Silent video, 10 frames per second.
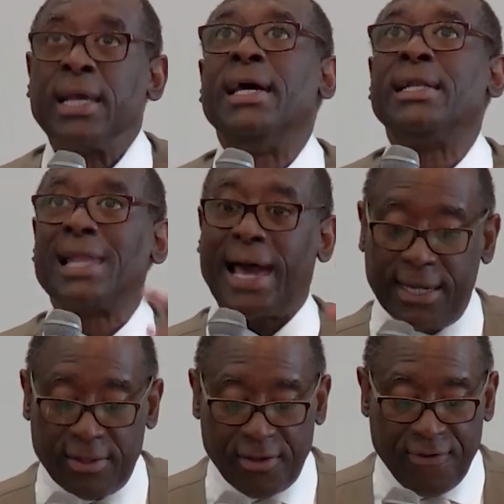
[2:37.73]
In light
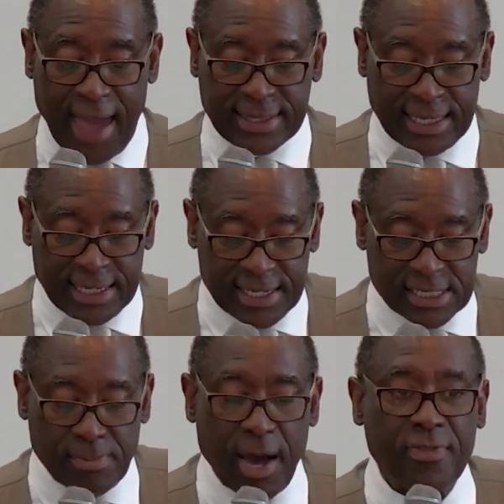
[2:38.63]
of the fact that it is
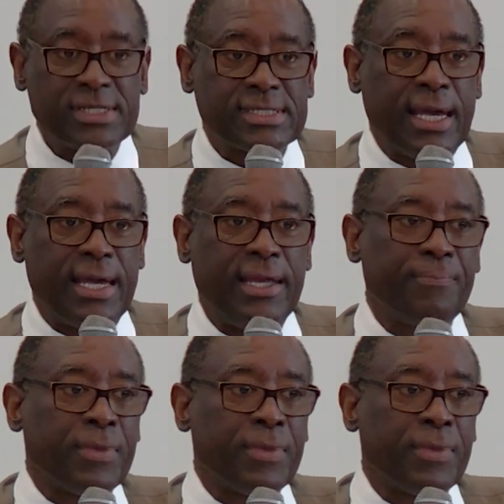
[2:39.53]
Mother's Day,